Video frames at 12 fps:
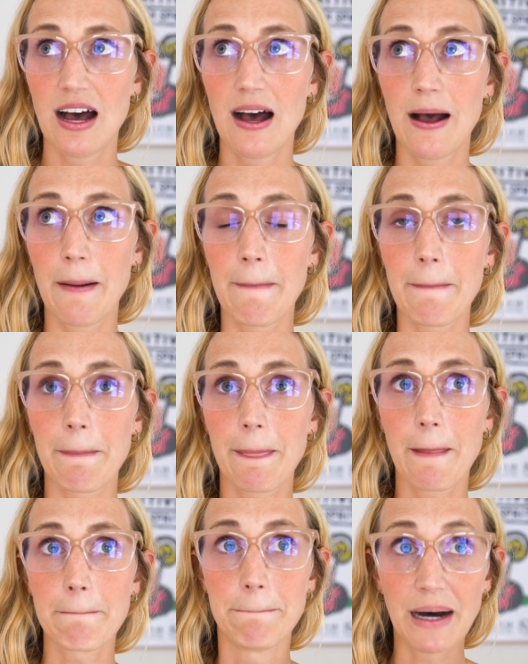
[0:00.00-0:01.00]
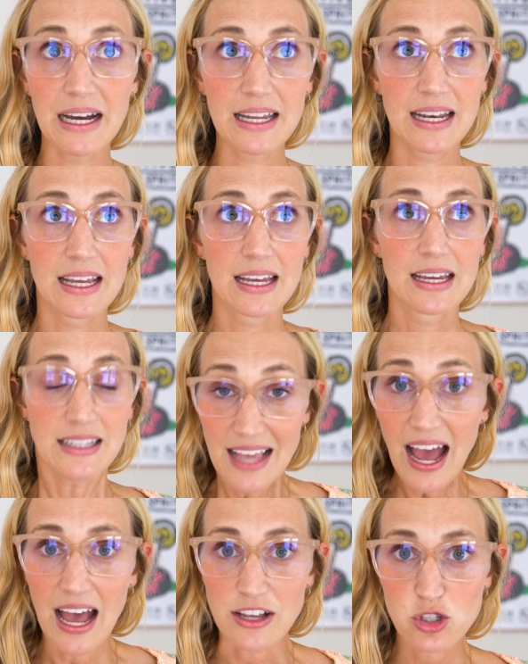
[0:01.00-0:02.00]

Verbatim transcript: But yeah,